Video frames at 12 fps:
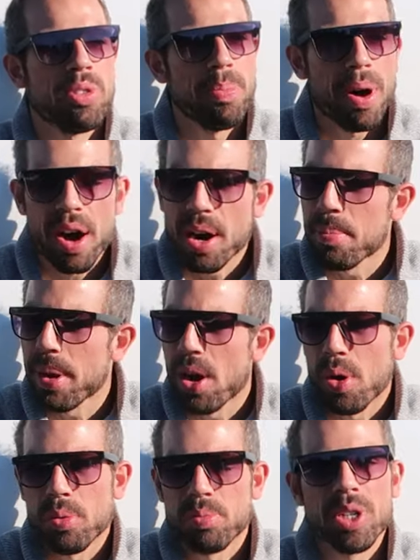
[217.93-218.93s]
It was bought
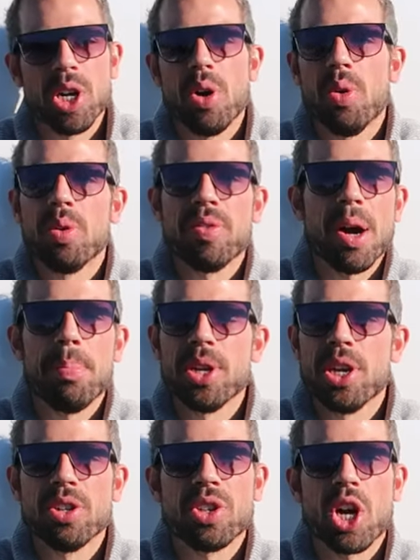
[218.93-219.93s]
about, you know, a
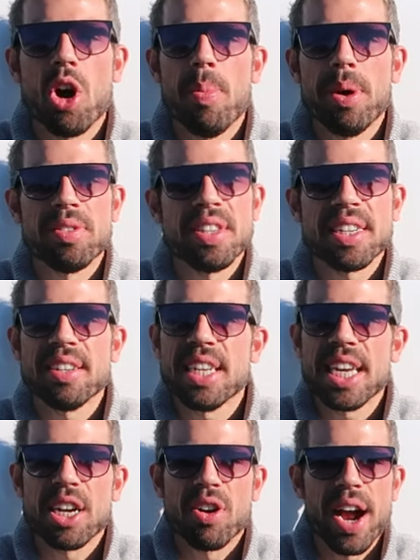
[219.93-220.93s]
couple of years ago, about
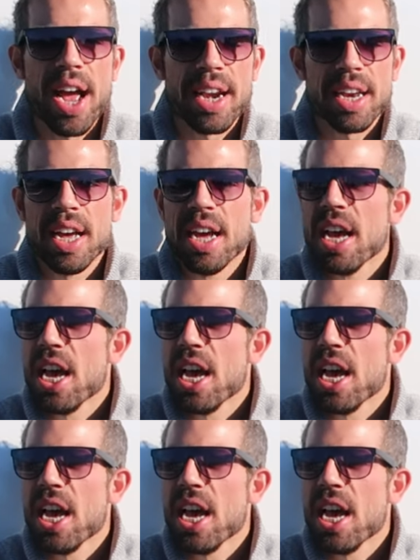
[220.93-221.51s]
16 grand.